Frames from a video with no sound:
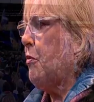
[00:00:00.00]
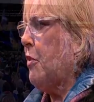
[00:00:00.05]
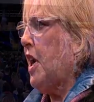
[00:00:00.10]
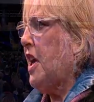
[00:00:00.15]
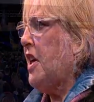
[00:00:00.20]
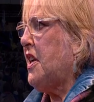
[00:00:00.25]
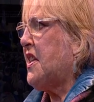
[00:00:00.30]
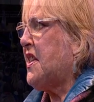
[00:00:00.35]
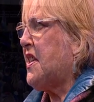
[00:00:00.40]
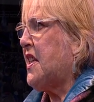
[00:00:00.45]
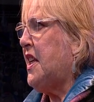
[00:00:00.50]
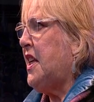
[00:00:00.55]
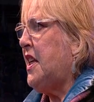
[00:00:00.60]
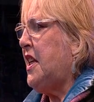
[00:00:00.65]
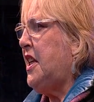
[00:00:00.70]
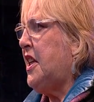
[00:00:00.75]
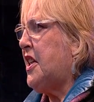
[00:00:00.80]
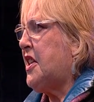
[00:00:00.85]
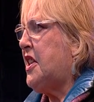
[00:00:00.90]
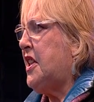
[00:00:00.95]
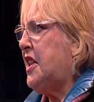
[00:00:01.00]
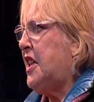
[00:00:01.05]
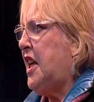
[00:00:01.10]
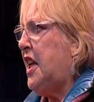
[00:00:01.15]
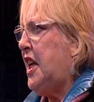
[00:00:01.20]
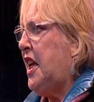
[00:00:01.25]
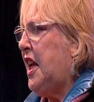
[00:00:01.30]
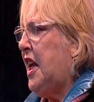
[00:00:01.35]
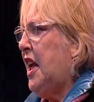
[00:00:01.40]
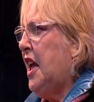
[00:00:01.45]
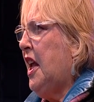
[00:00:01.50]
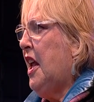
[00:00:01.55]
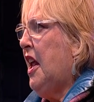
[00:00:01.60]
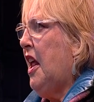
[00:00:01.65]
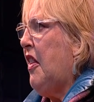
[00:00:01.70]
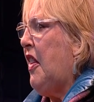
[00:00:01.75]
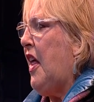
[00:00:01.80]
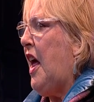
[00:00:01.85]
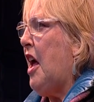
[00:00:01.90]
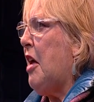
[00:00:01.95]
what I say here today,
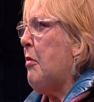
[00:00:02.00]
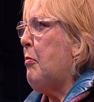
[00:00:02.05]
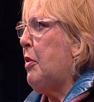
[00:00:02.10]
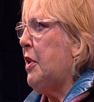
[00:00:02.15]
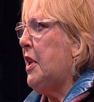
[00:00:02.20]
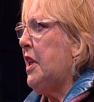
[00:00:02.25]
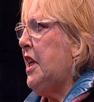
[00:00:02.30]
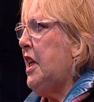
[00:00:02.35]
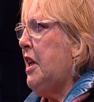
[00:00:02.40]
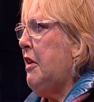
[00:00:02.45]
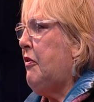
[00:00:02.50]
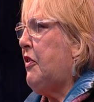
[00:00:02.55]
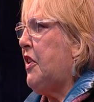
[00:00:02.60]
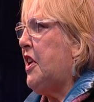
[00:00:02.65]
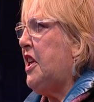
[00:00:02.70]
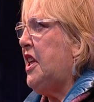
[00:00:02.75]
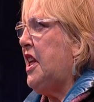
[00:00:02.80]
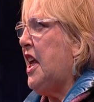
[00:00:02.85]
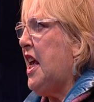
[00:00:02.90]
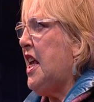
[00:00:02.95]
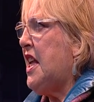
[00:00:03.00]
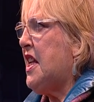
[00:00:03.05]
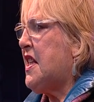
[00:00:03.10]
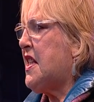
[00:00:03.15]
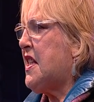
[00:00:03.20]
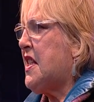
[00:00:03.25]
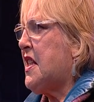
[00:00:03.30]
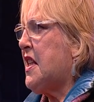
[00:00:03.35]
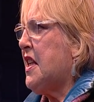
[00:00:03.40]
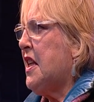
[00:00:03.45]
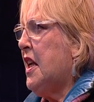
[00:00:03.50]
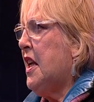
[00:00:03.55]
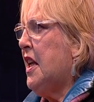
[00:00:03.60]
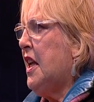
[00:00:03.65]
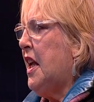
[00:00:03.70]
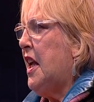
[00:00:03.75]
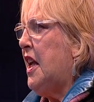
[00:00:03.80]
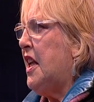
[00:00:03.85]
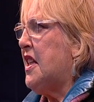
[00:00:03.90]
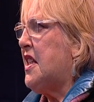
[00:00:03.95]
that I believe that yes
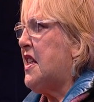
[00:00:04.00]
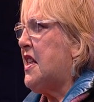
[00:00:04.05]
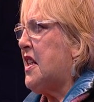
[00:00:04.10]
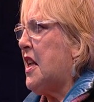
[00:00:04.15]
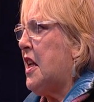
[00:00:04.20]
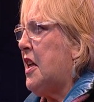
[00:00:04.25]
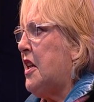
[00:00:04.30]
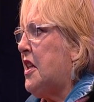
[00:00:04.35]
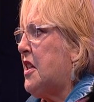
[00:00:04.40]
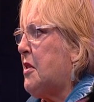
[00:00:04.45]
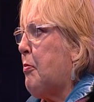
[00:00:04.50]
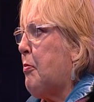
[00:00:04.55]
is